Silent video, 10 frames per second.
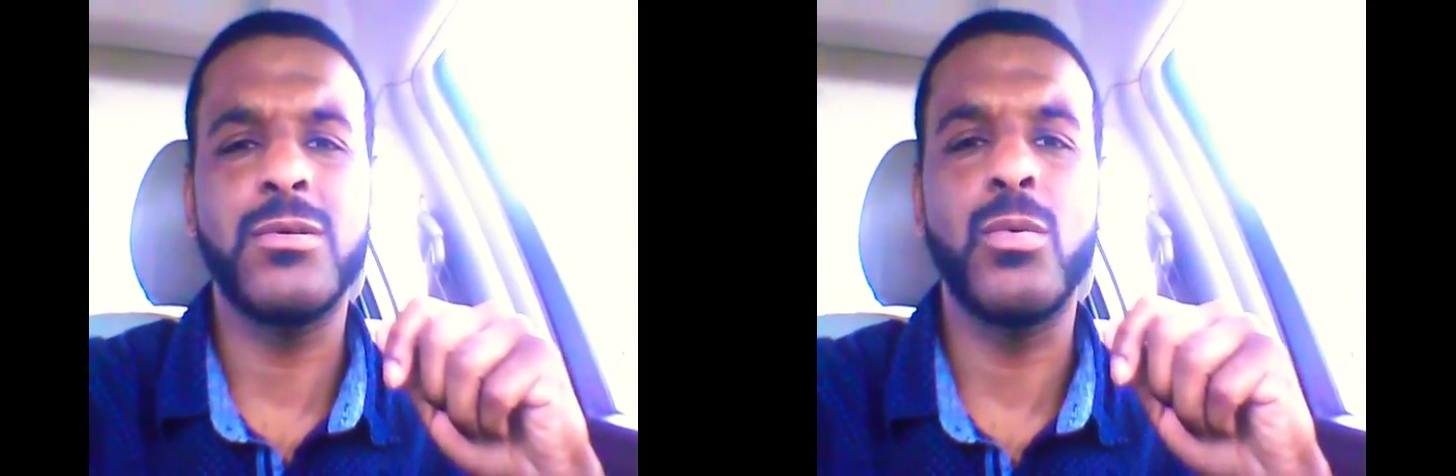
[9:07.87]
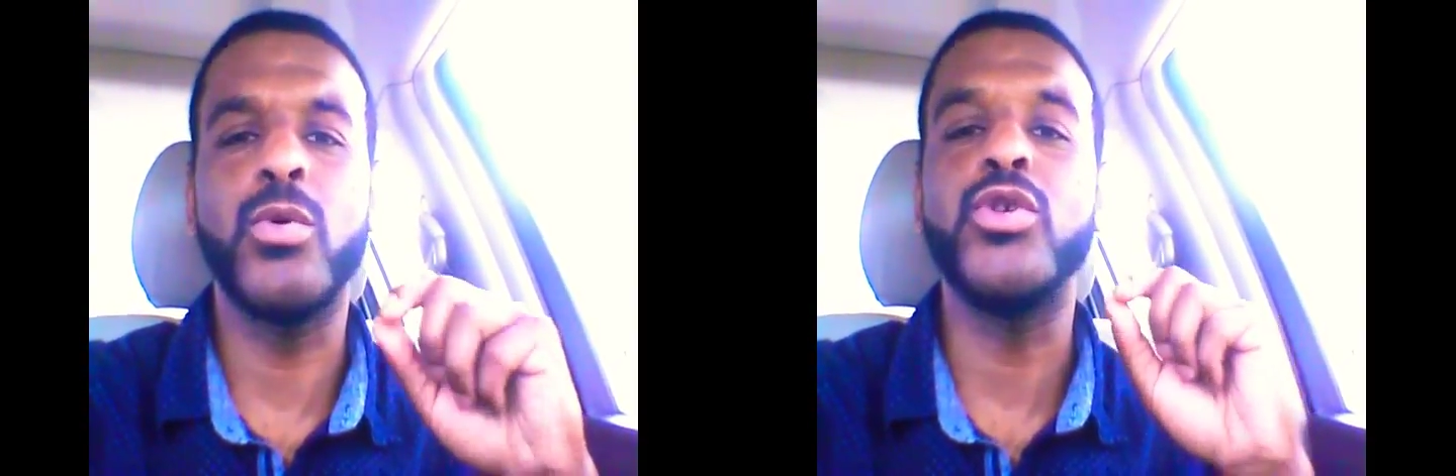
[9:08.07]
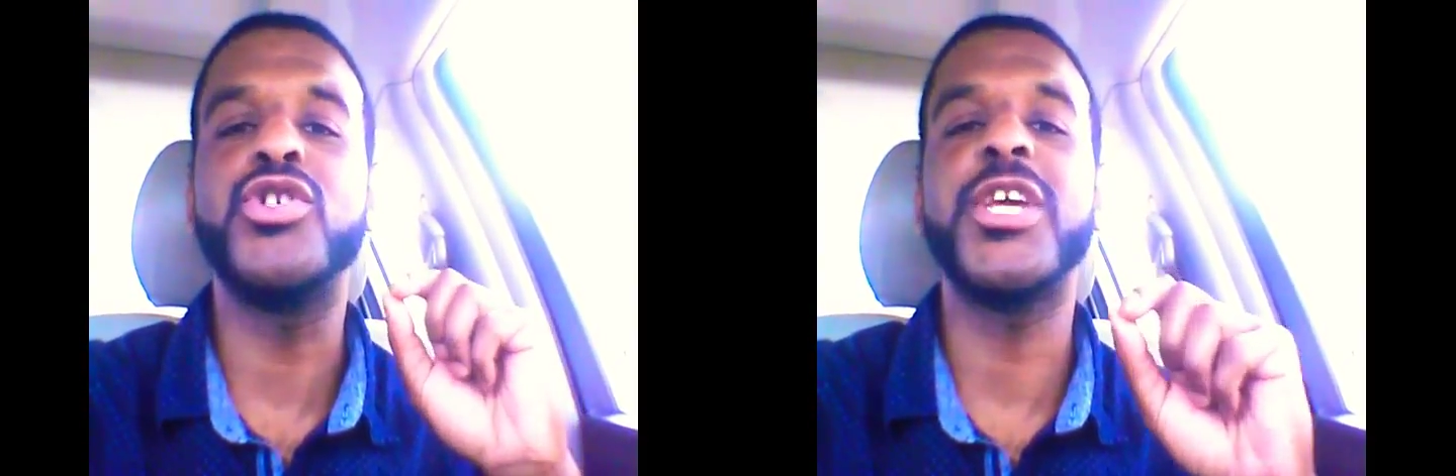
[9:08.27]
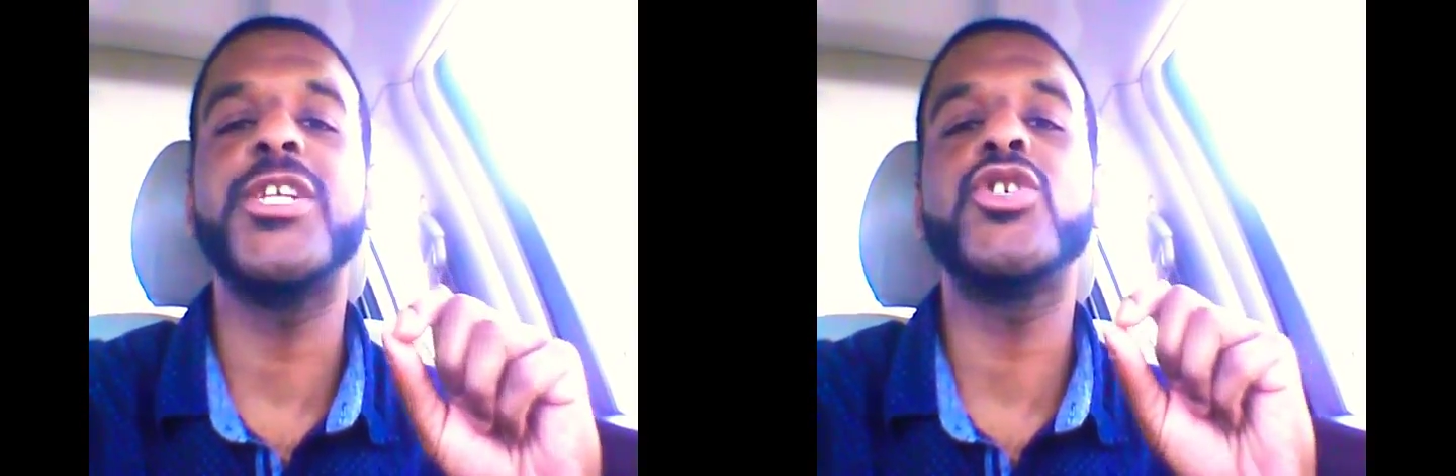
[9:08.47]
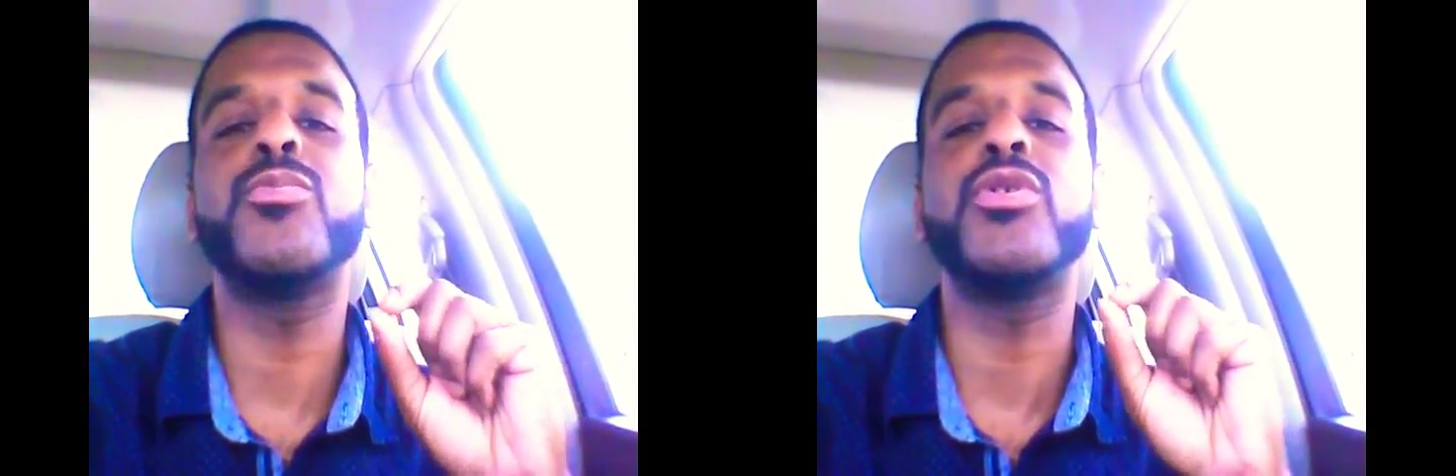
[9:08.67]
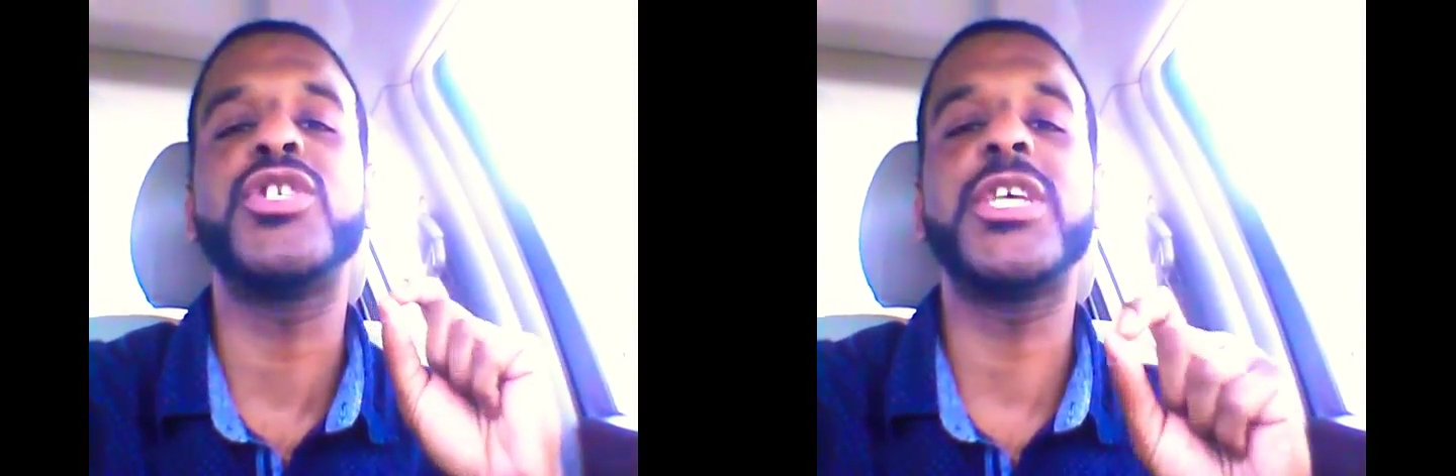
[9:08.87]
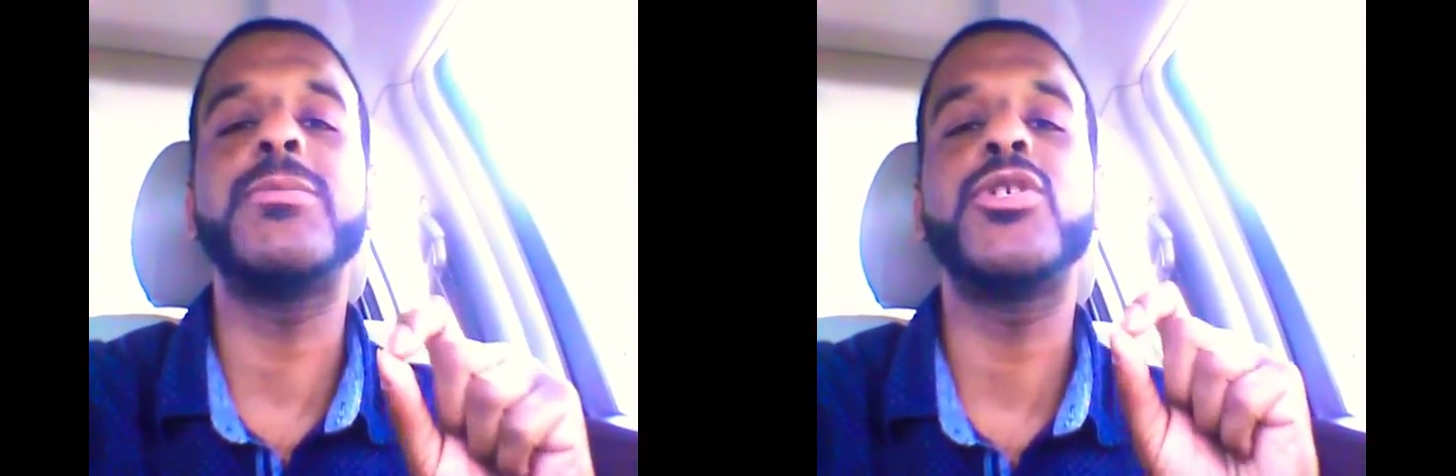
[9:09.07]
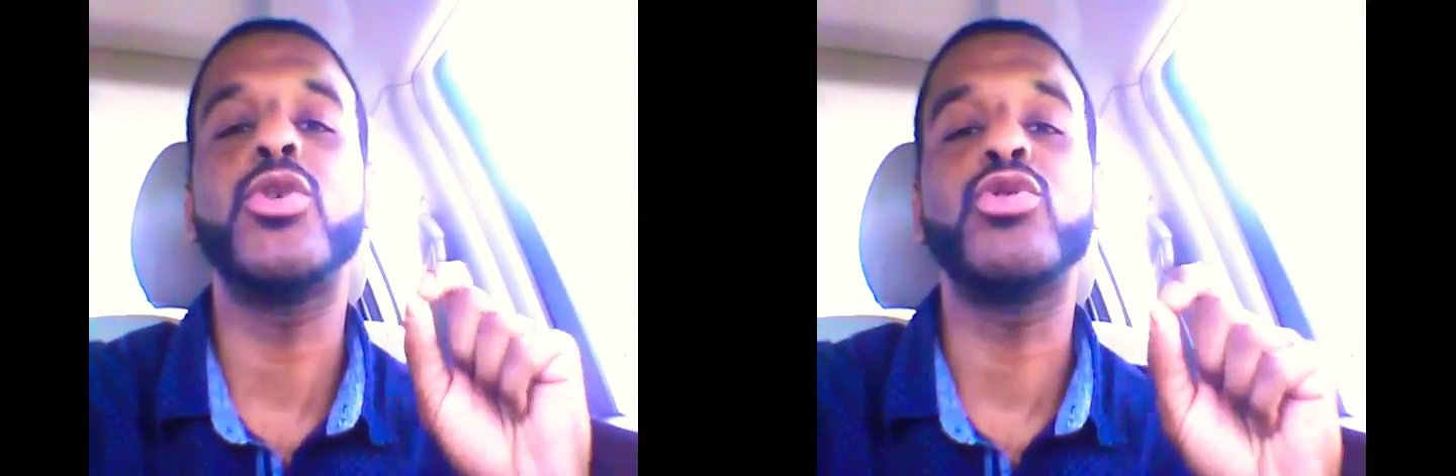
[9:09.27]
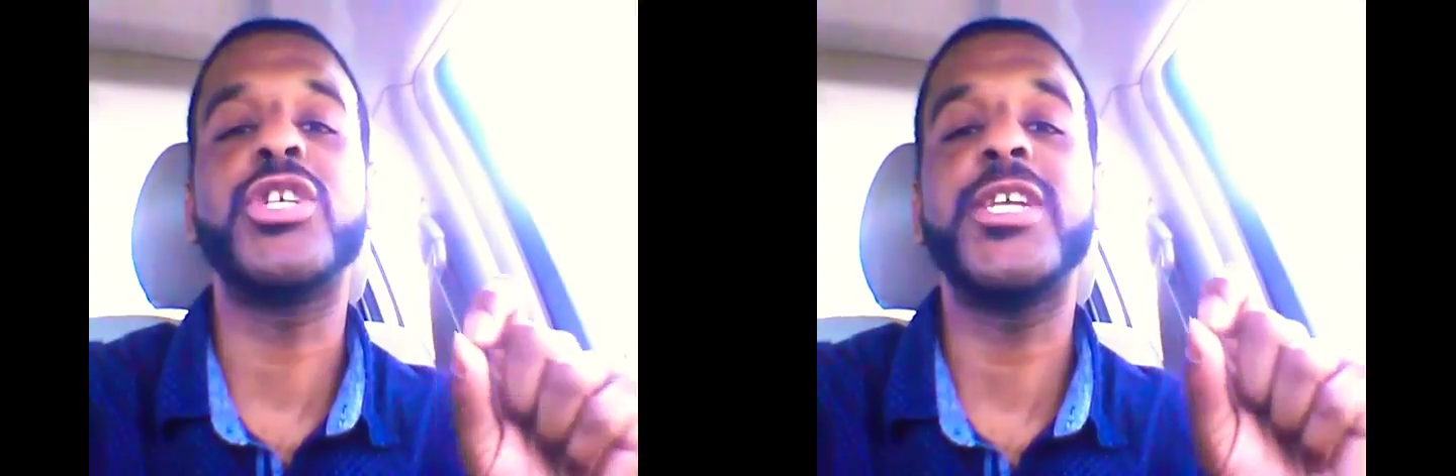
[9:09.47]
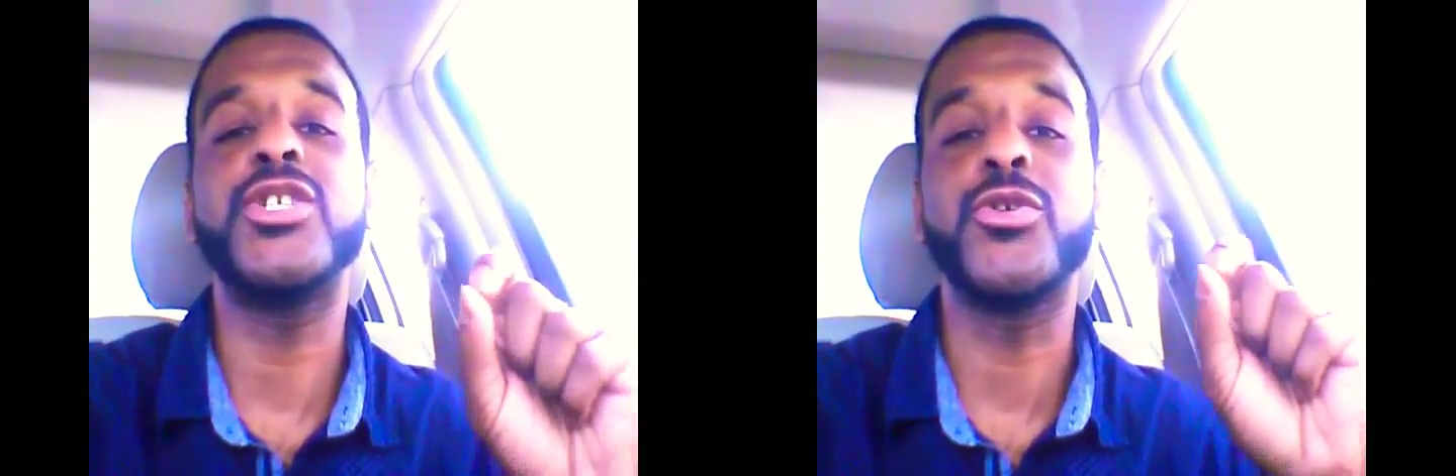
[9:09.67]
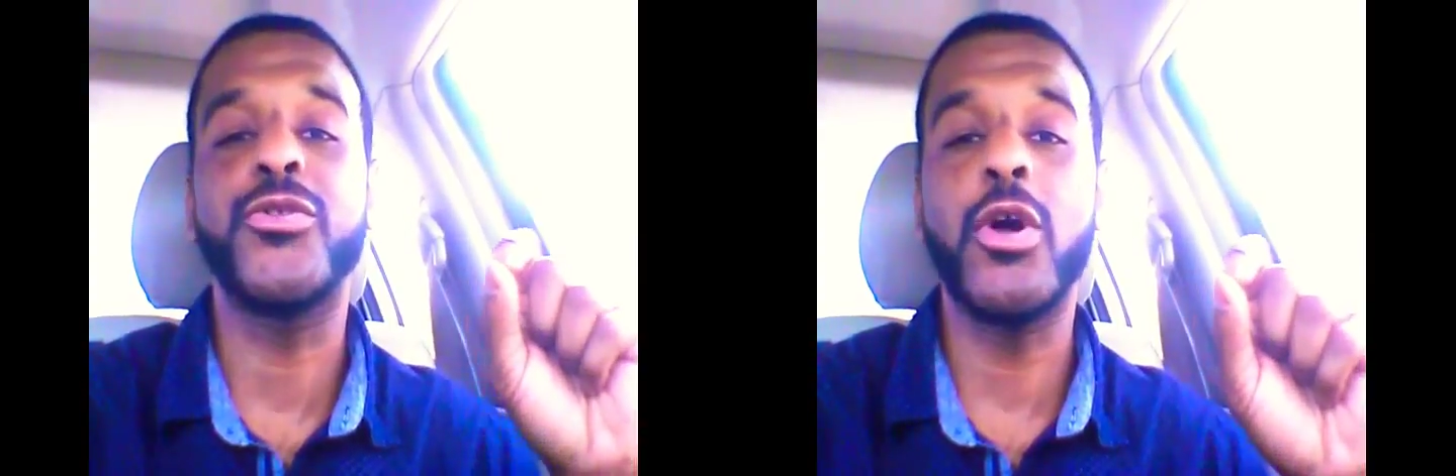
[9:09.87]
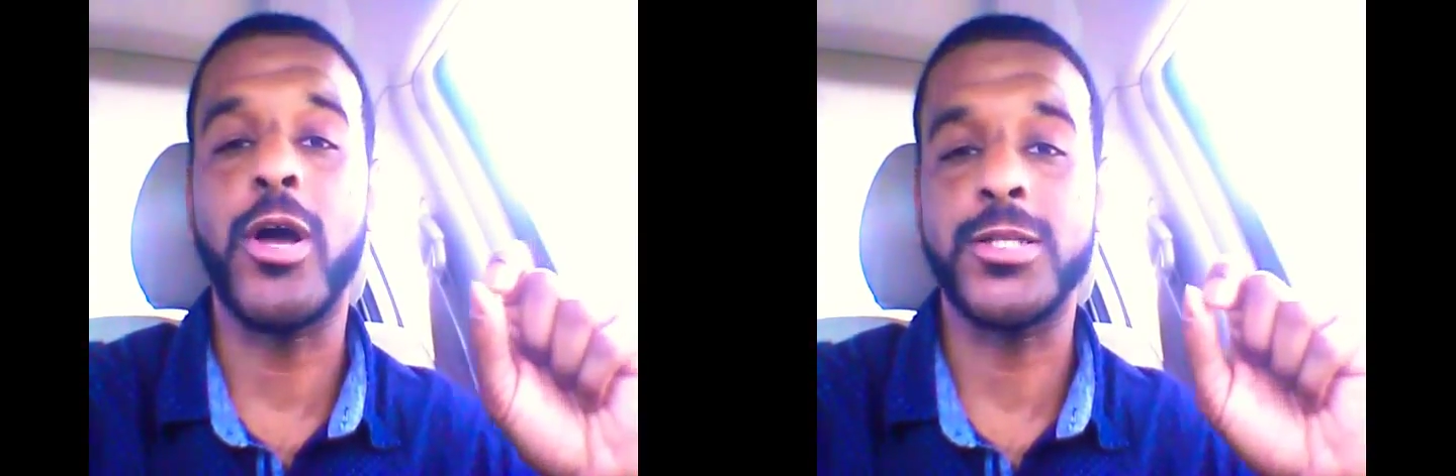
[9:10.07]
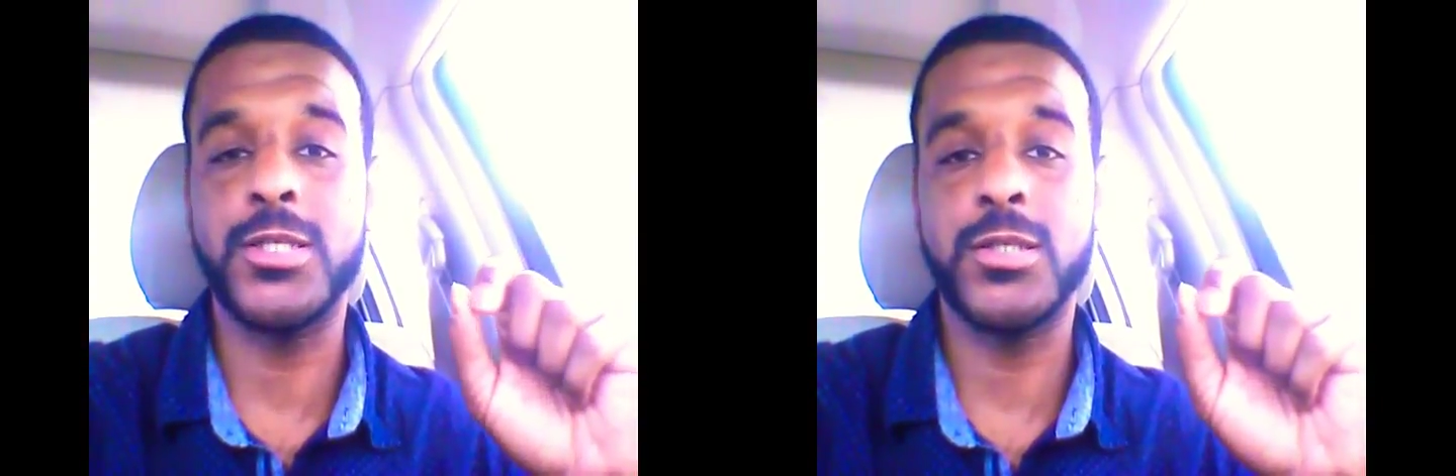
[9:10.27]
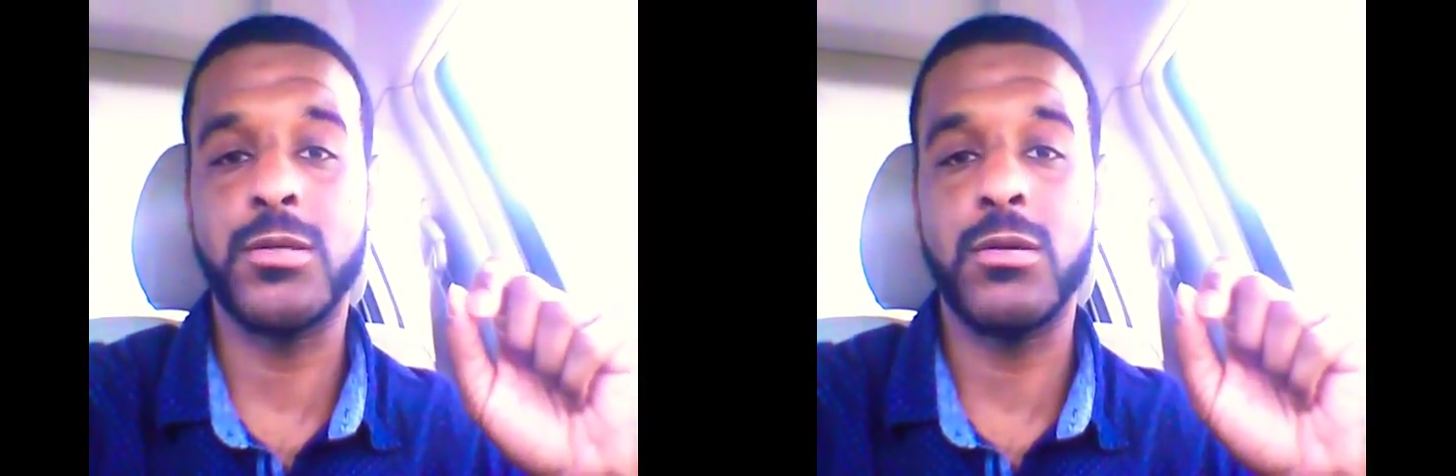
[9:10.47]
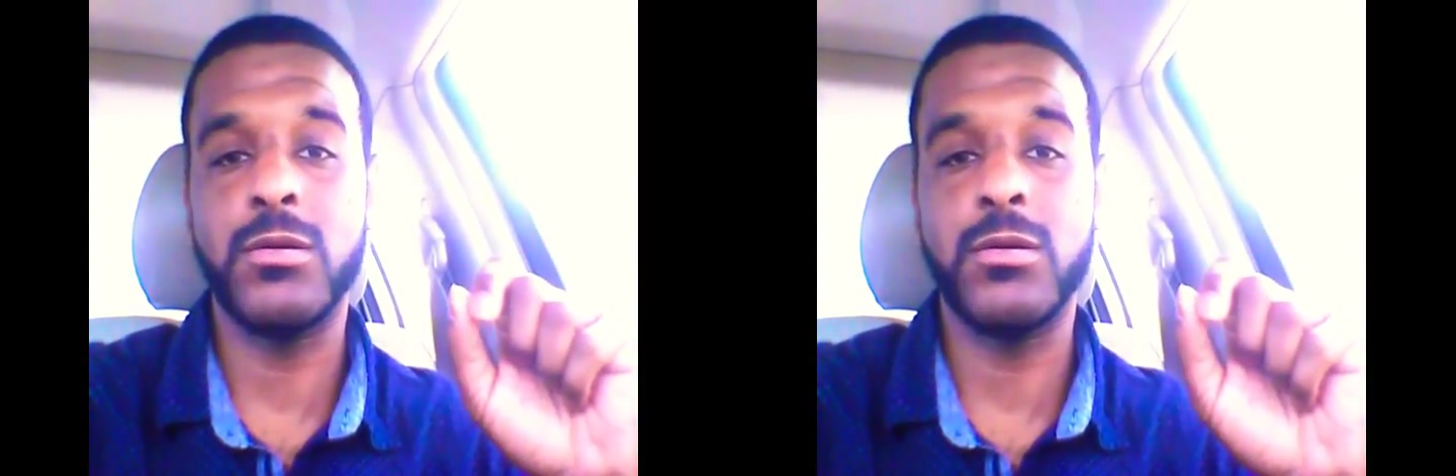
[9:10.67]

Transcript: When you change your perception, you'll change your thoughts.